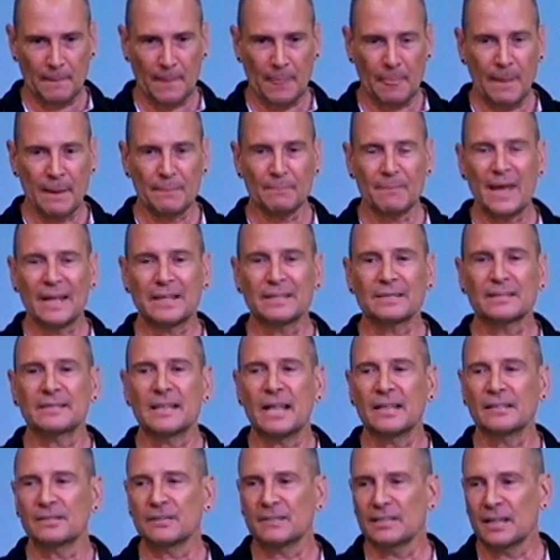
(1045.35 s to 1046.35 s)
It makes
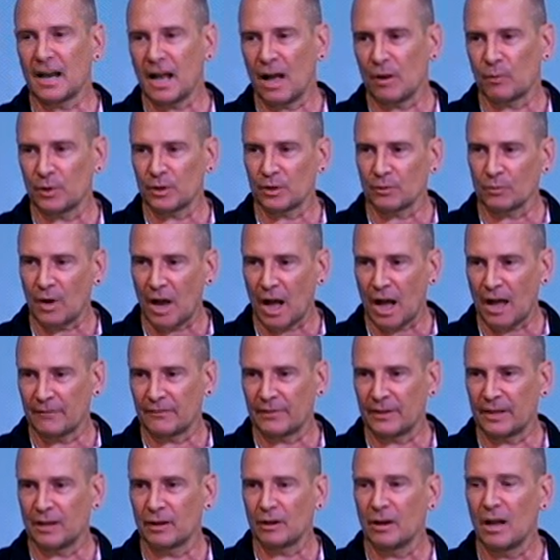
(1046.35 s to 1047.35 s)
sense that I would arrive
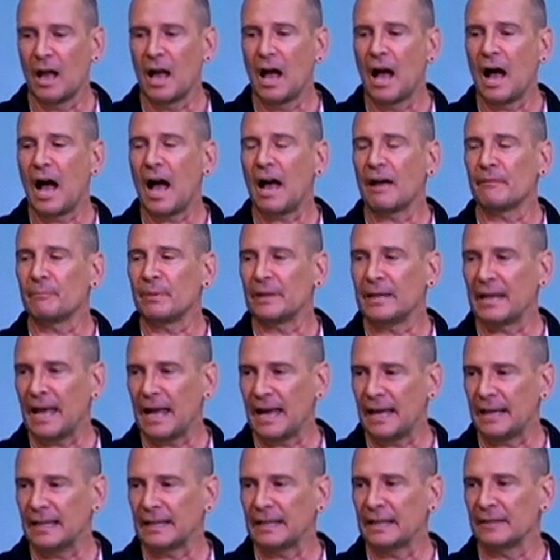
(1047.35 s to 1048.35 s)
here. I've been
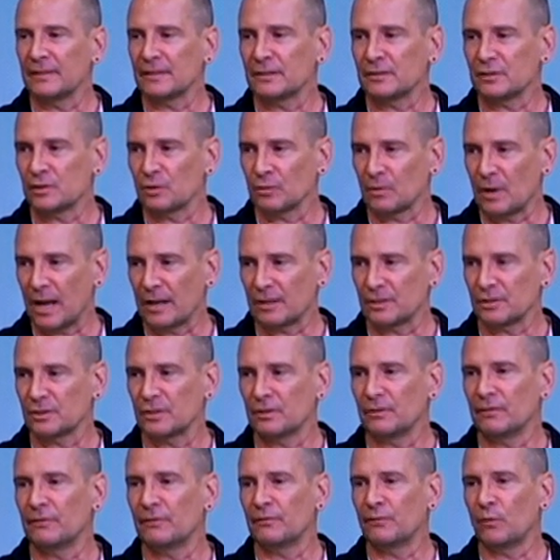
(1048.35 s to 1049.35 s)
heading in this
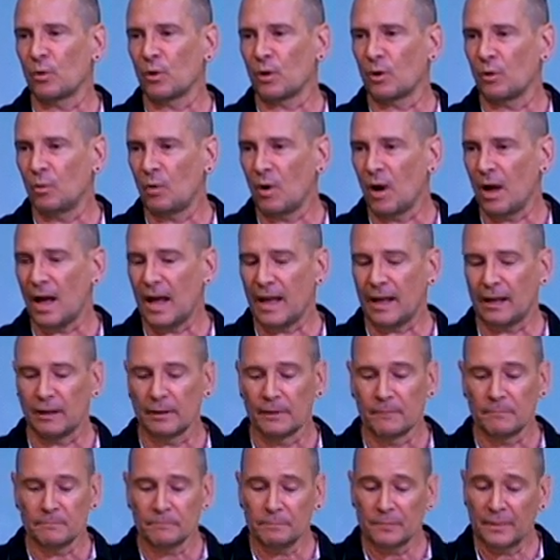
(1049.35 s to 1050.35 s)
direction for a while.
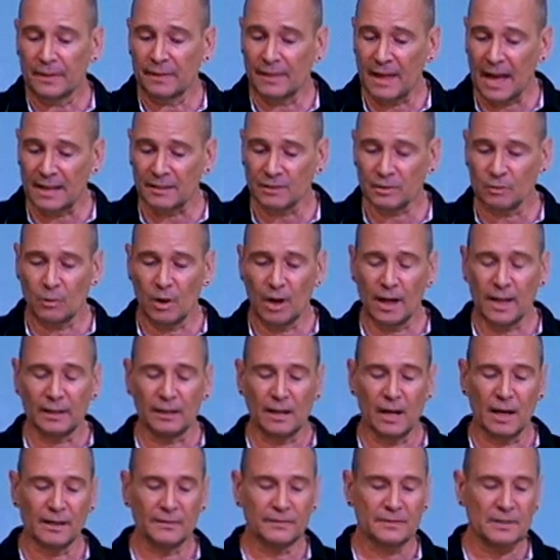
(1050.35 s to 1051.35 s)
That's why a
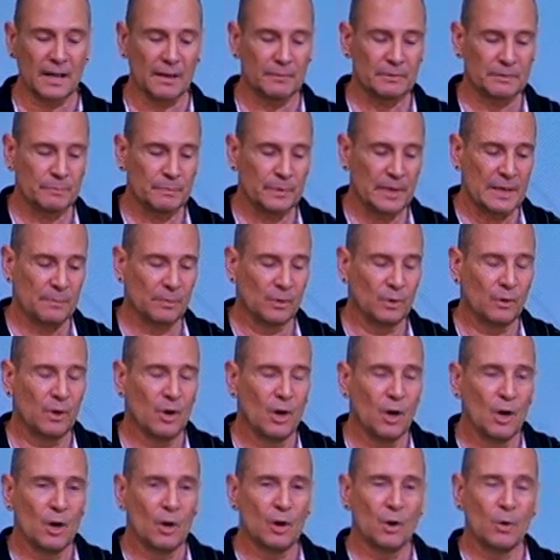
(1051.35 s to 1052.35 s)
lot of times people
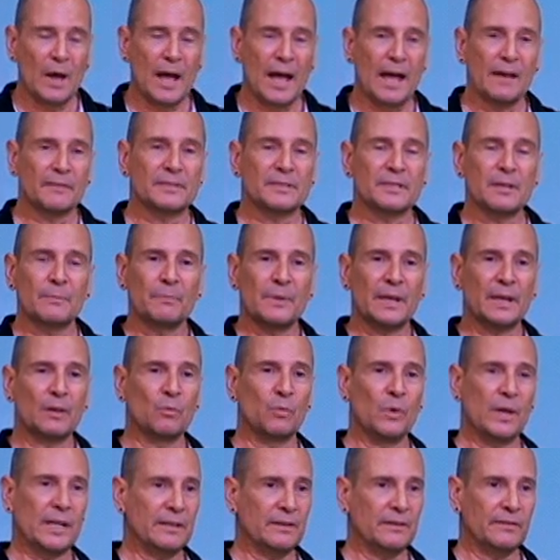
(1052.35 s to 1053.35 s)
who have some big
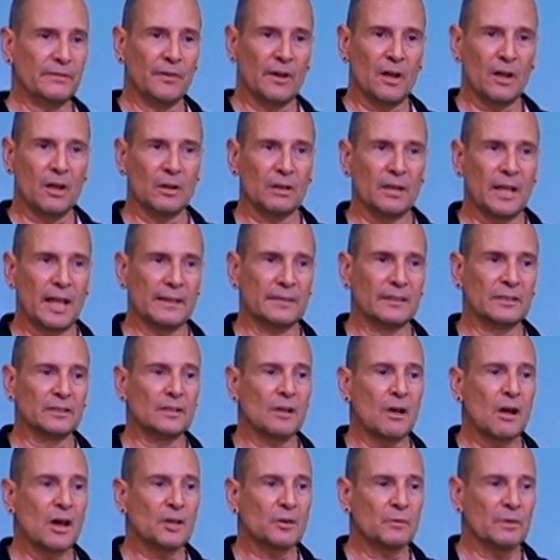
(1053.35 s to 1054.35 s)
windfall, like the
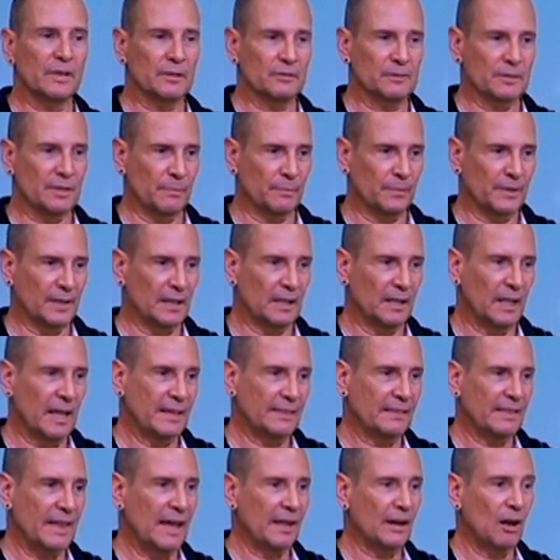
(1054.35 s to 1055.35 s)
lottery or something
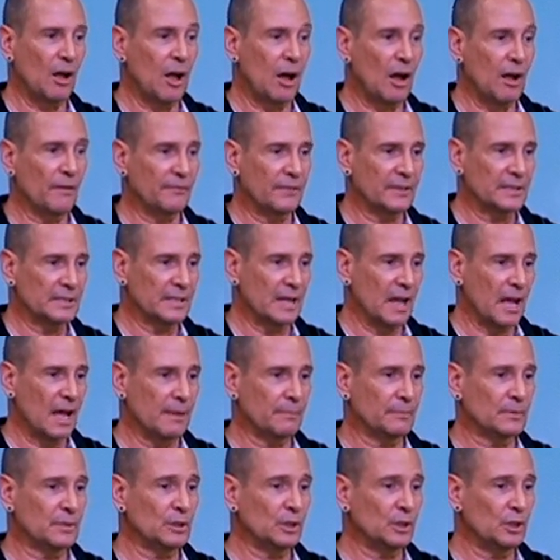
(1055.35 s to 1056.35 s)
like that,
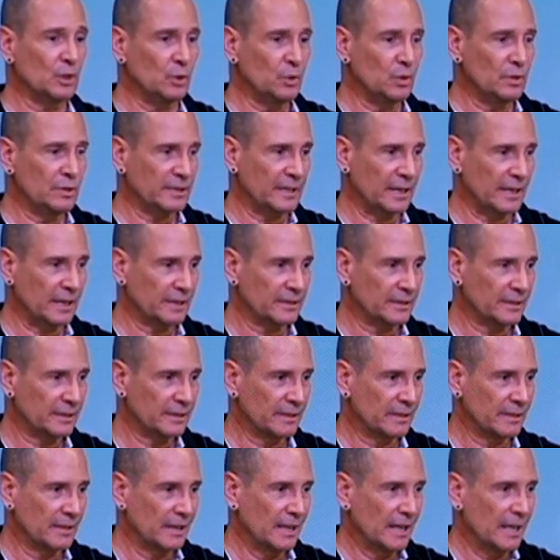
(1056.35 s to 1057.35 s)
oftentimes lose it,
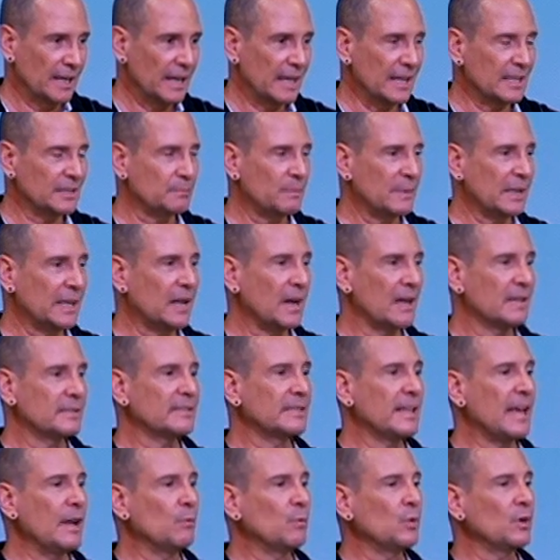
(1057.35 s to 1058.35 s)
is because
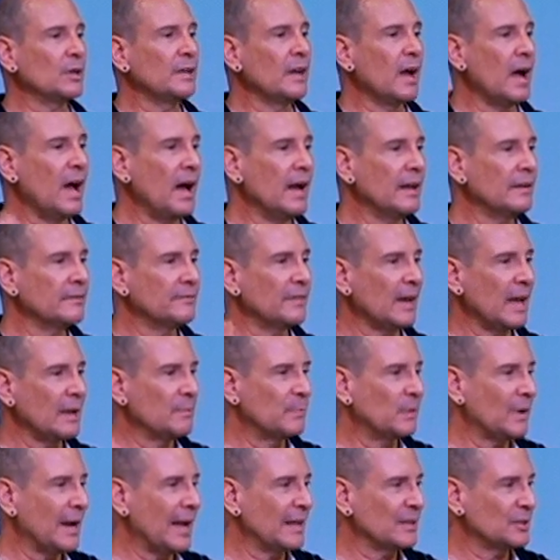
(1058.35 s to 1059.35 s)
they were not
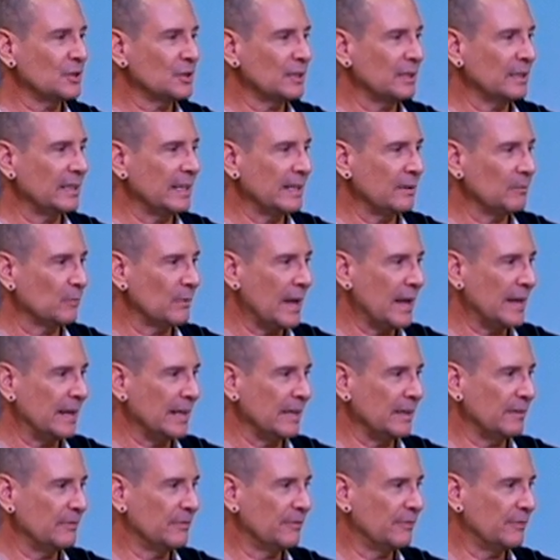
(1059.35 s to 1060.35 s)
vibrationally
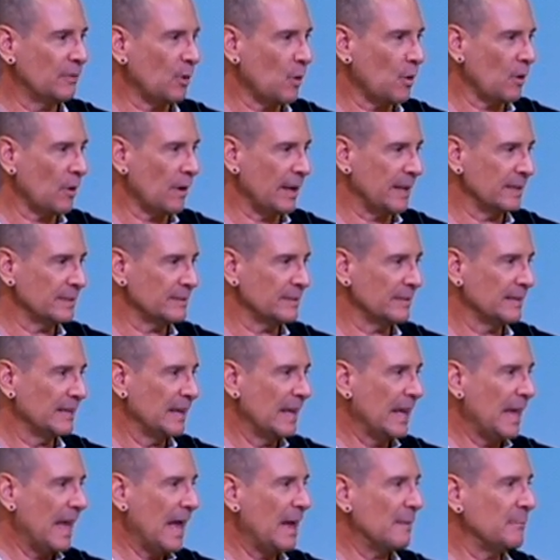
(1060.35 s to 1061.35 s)
ready for it.
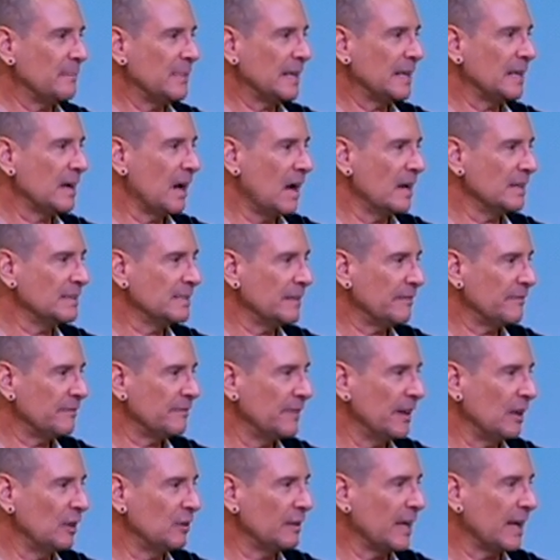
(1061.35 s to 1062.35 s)
And because it
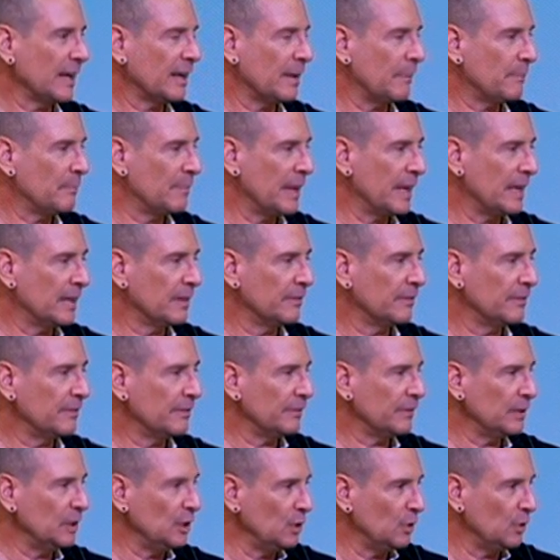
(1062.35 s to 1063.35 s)
felt like a big
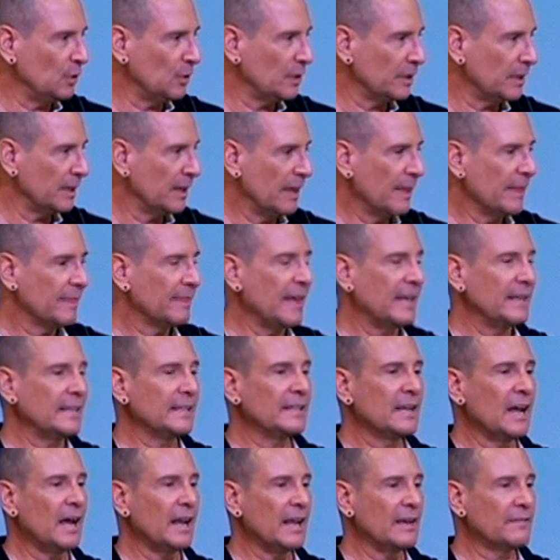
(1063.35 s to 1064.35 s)
fluke, they did
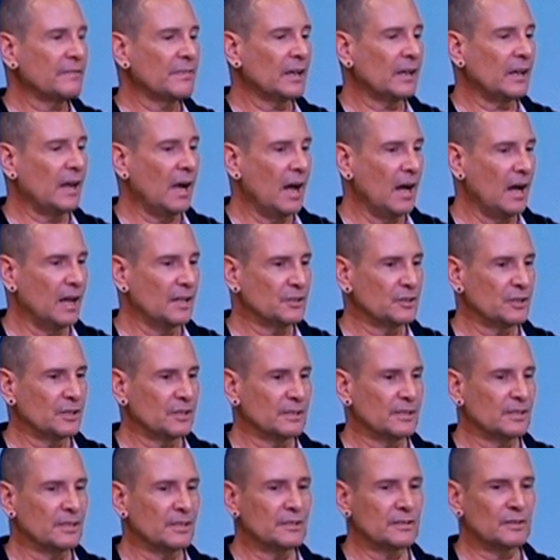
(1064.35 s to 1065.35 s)
not have the
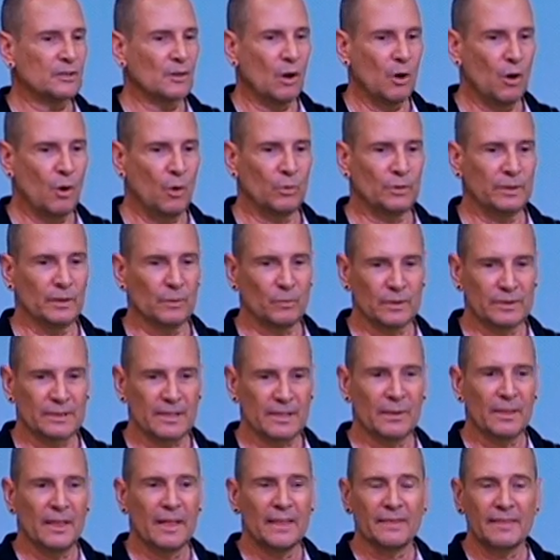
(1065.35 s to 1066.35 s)
consciousness to hold it.
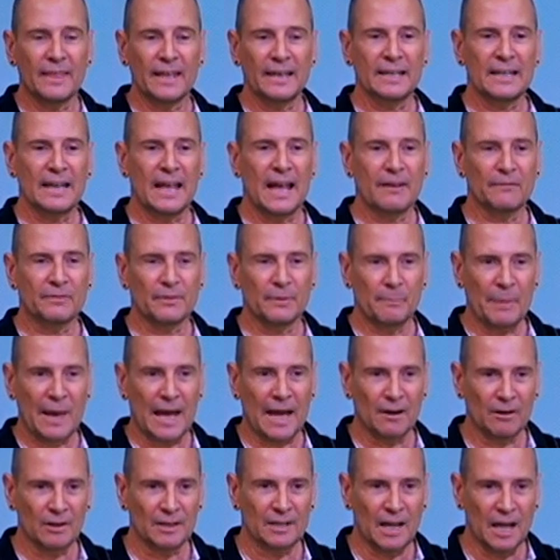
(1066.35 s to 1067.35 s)
They didn't have the
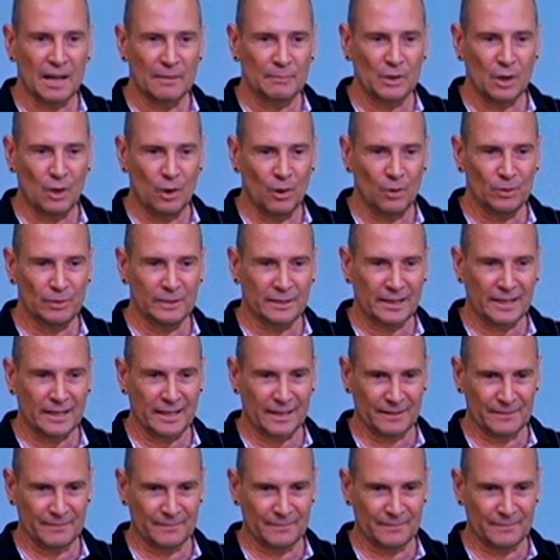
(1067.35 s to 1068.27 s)
paradigm to hold it in.